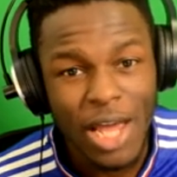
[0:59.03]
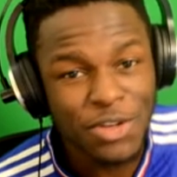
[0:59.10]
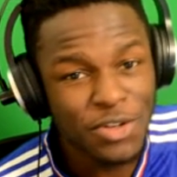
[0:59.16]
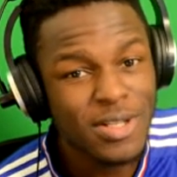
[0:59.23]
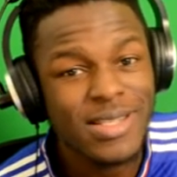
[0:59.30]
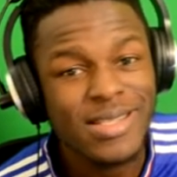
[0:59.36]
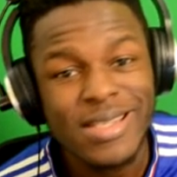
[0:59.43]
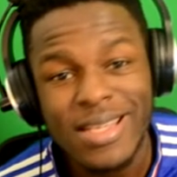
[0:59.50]
As you
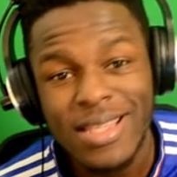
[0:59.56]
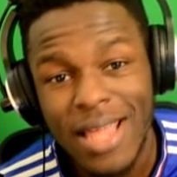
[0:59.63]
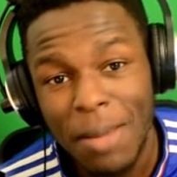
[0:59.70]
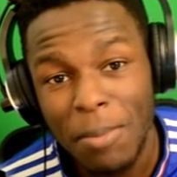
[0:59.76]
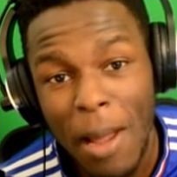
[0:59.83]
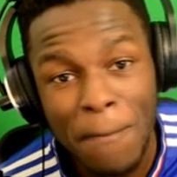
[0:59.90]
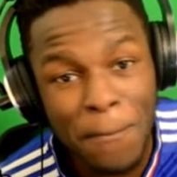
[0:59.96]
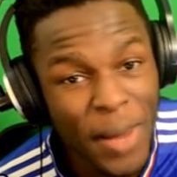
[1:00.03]
can see there,
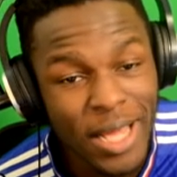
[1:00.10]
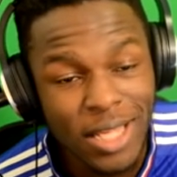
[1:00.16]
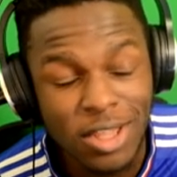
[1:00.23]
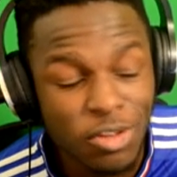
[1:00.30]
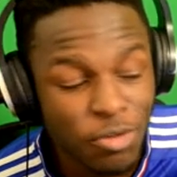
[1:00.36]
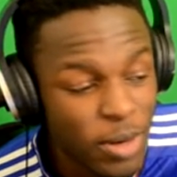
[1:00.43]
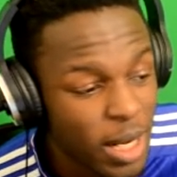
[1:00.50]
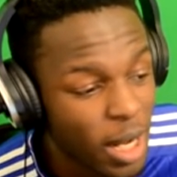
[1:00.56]
my back
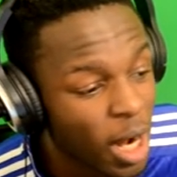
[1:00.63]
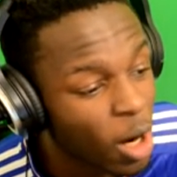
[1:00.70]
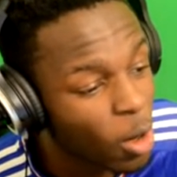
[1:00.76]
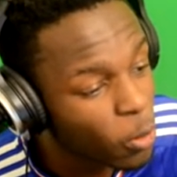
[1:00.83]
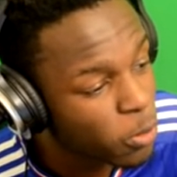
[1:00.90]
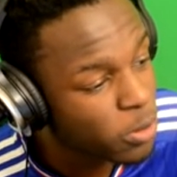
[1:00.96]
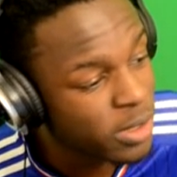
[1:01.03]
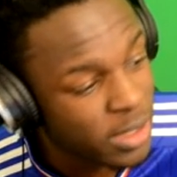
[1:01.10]
3 are
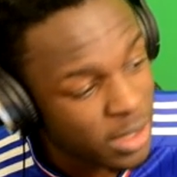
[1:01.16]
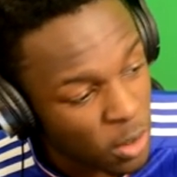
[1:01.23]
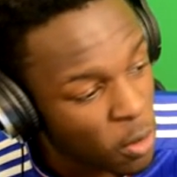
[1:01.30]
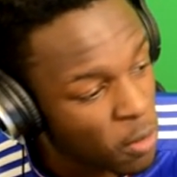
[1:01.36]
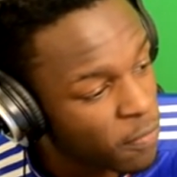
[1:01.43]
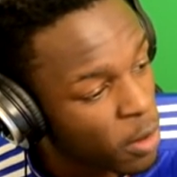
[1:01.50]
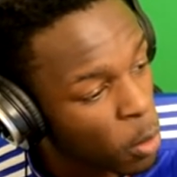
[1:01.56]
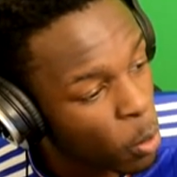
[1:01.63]
all
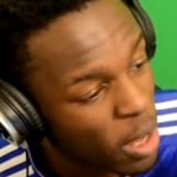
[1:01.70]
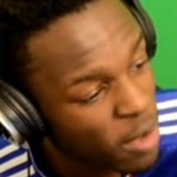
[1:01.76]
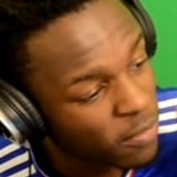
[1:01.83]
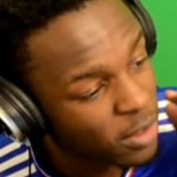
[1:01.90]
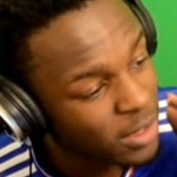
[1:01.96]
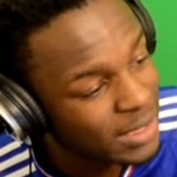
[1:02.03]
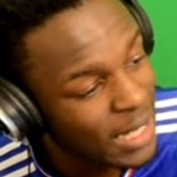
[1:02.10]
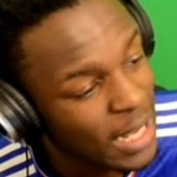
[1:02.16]
silver with
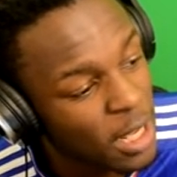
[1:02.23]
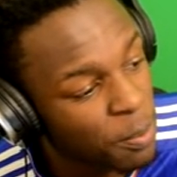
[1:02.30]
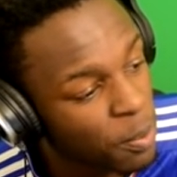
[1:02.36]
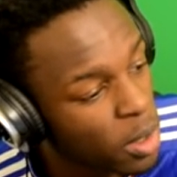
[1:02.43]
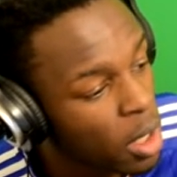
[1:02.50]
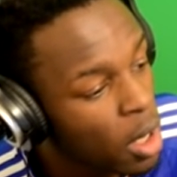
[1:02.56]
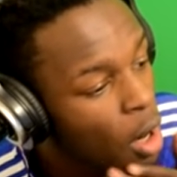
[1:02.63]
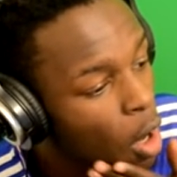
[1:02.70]

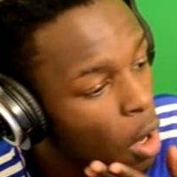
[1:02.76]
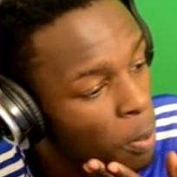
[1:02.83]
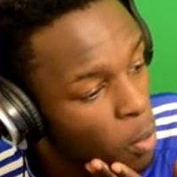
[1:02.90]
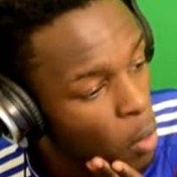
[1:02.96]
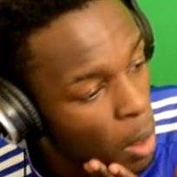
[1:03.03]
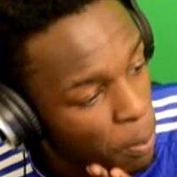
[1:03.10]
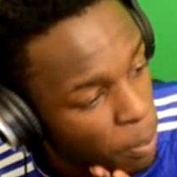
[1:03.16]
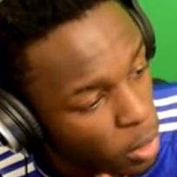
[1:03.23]
Otigba,
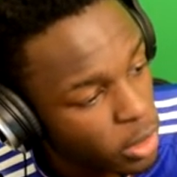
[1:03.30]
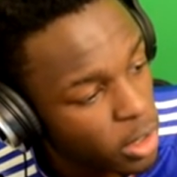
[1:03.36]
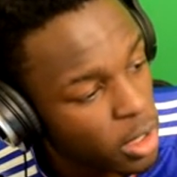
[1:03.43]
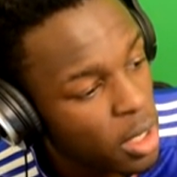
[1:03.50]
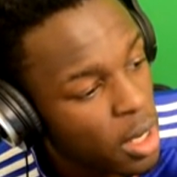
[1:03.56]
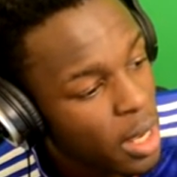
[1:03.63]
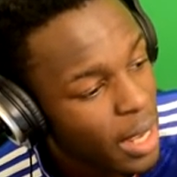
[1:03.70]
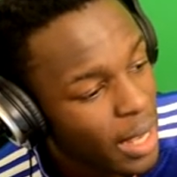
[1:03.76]

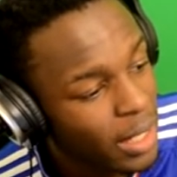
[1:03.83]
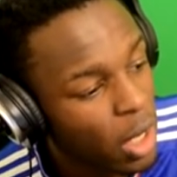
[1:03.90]
Oboabona, and